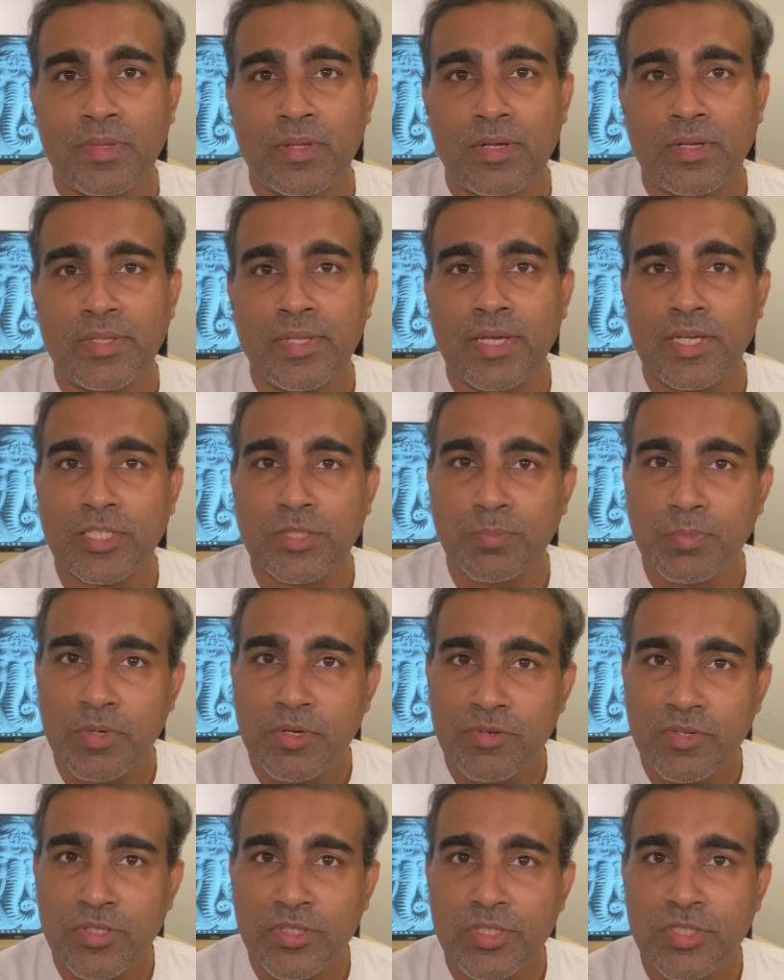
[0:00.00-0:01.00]
the
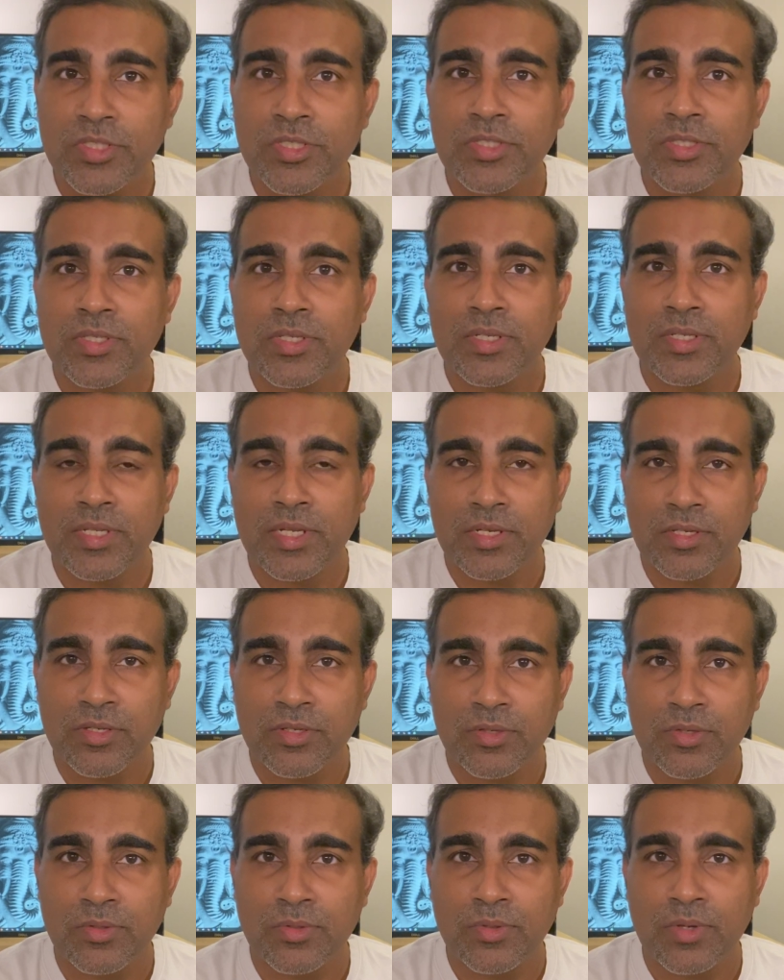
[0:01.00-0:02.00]
experiences that
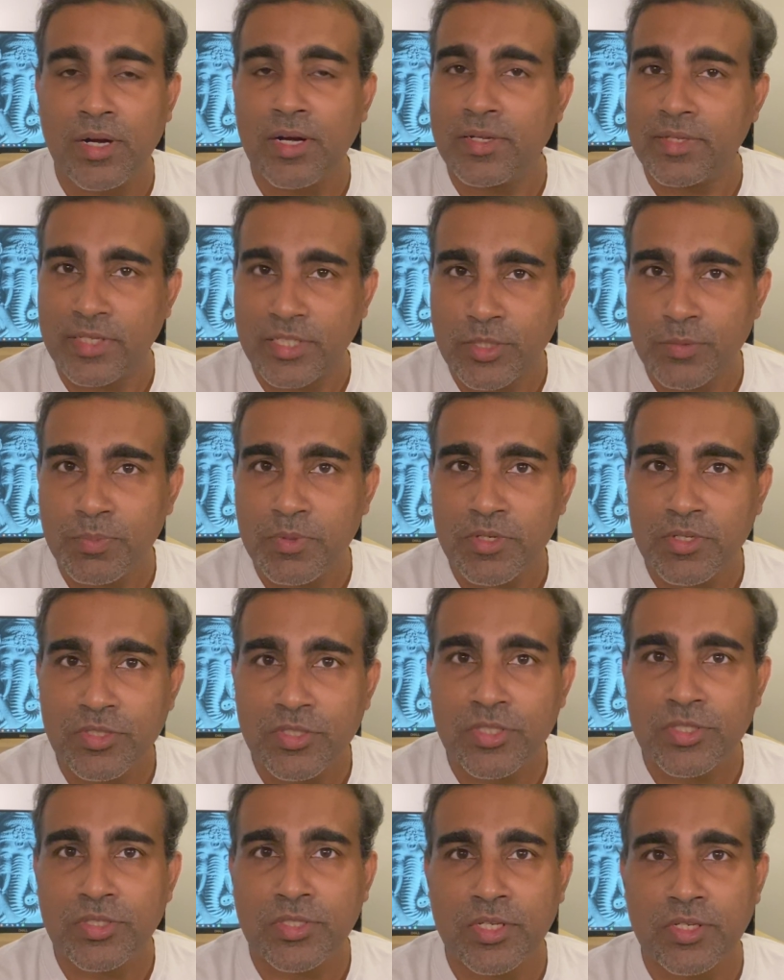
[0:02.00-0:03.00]

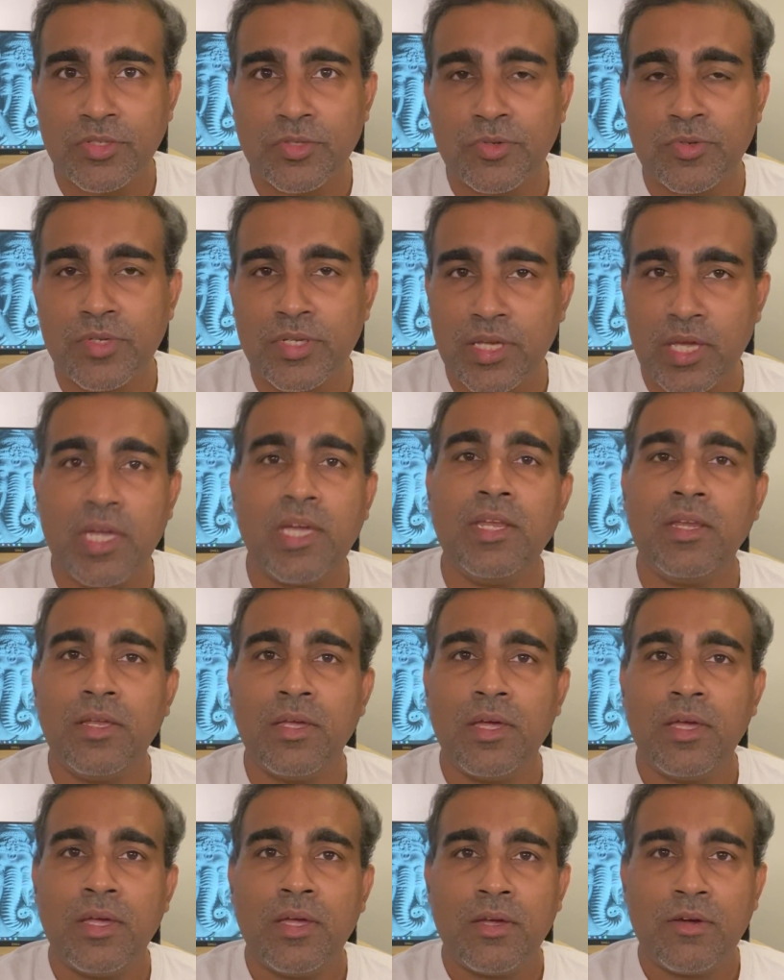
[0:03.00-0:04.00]
you gain
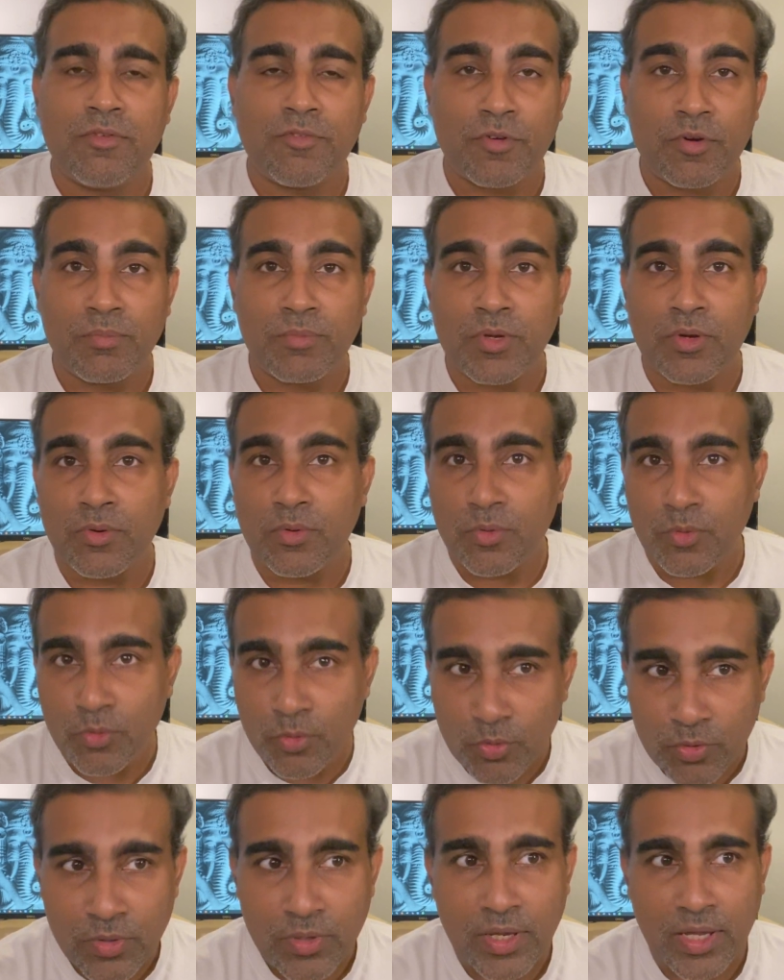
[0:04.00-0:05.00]
from your
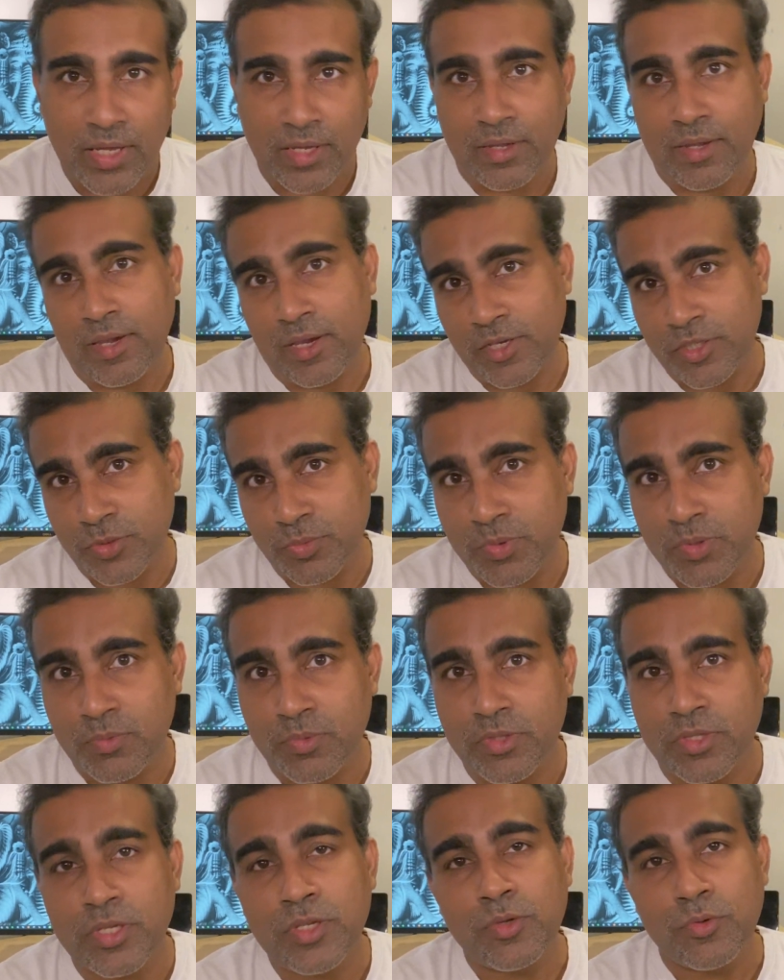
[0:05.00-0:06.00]
own engagement
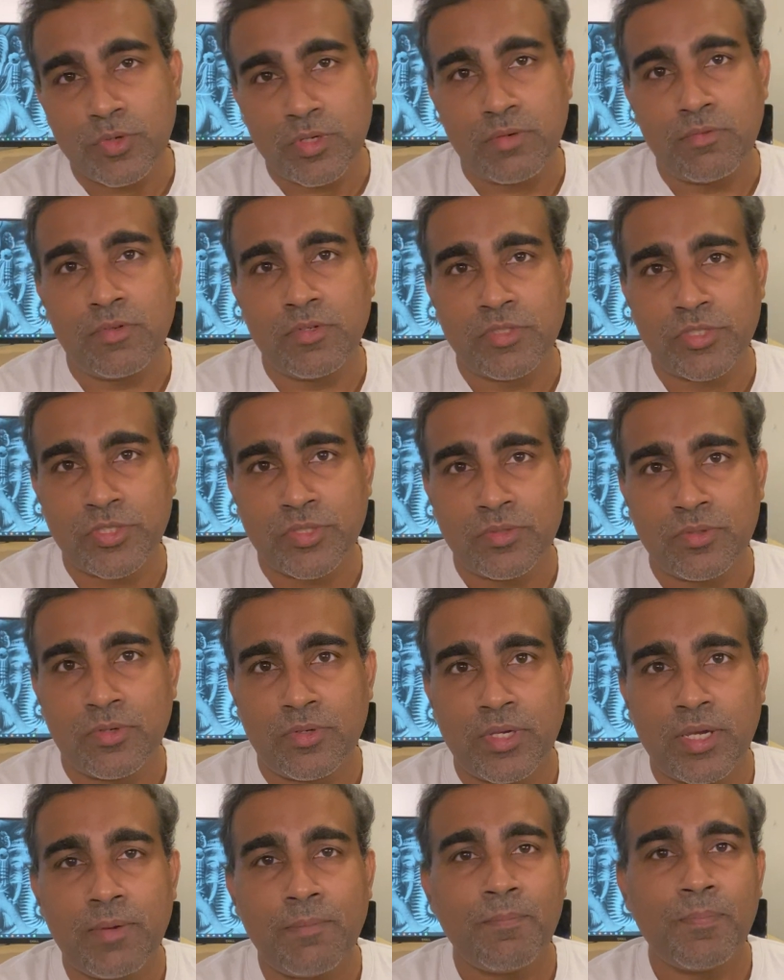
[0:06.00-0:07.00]
with the universe.
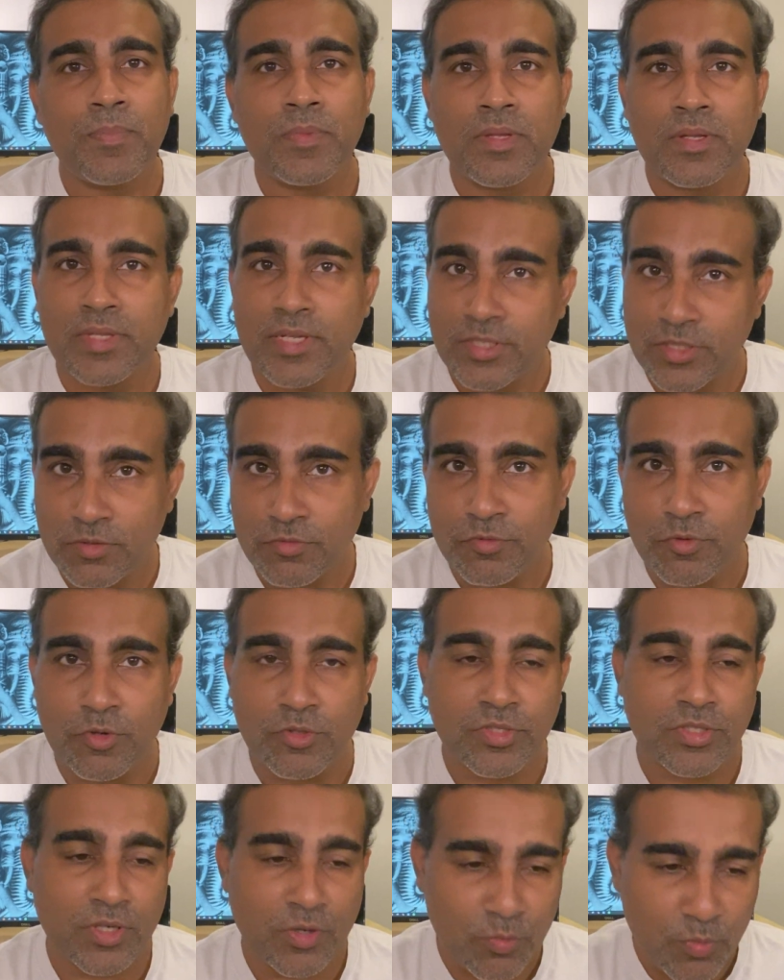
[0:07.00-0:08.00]
Okay, that's the
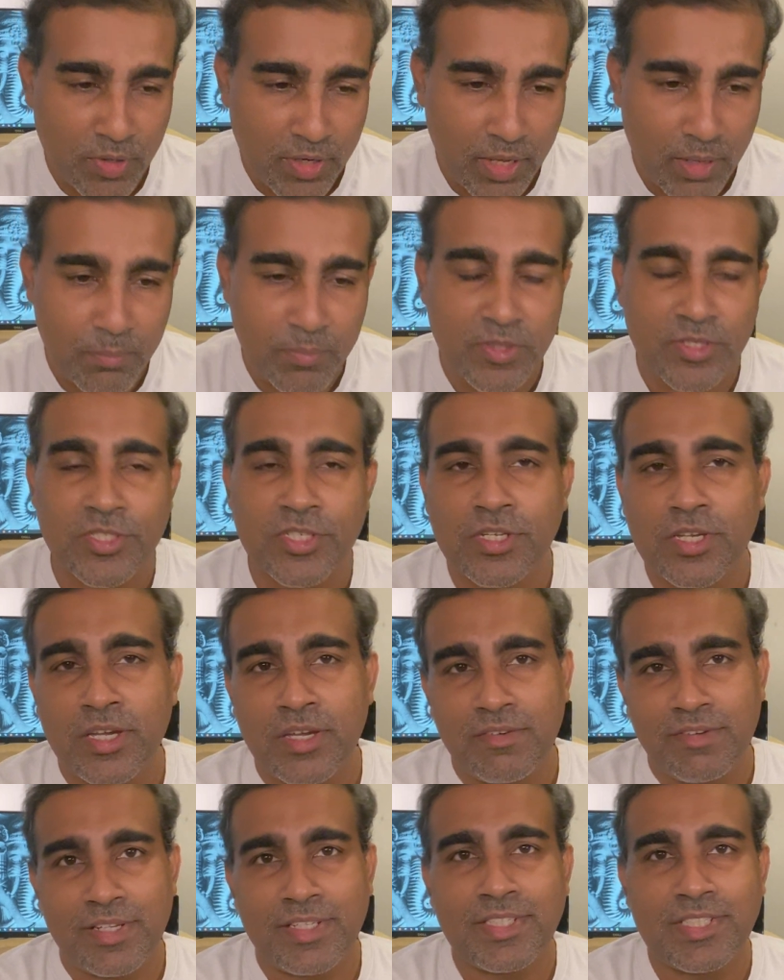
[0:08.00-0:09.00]
fourth. Now, what happens
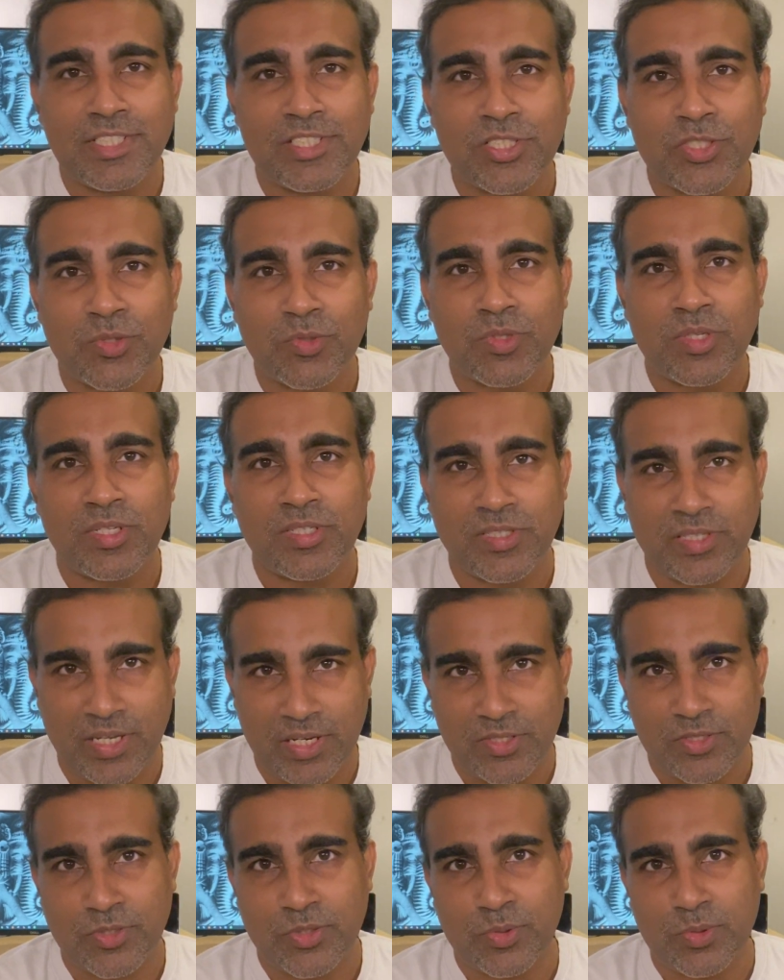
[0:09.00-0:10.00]
when these two things
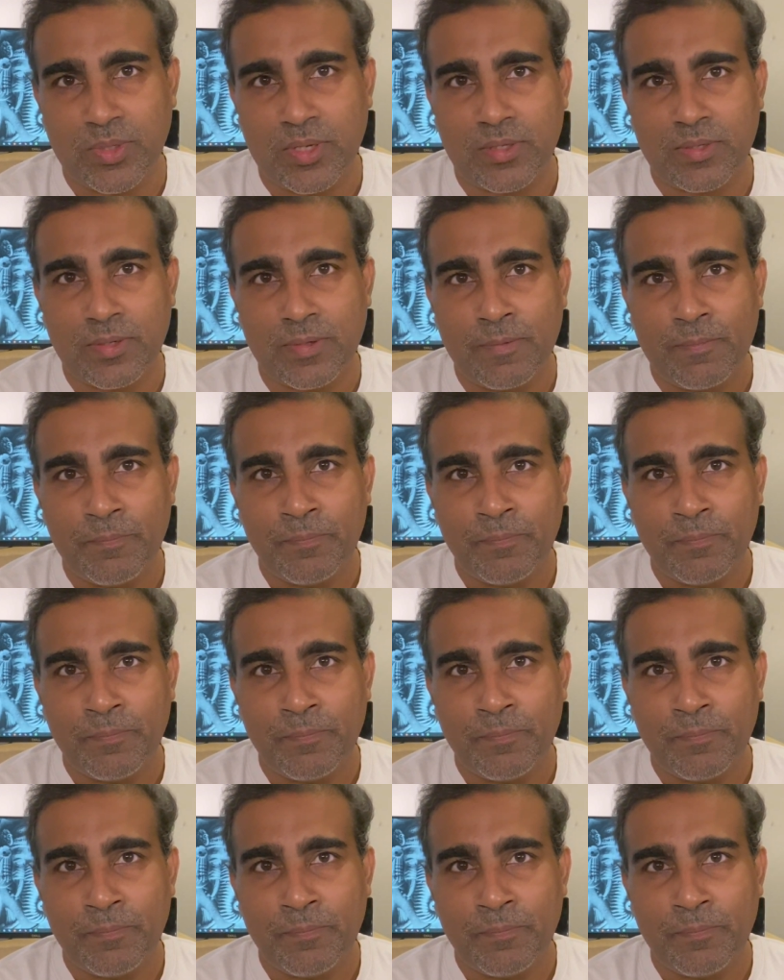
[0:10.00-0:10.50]
get together?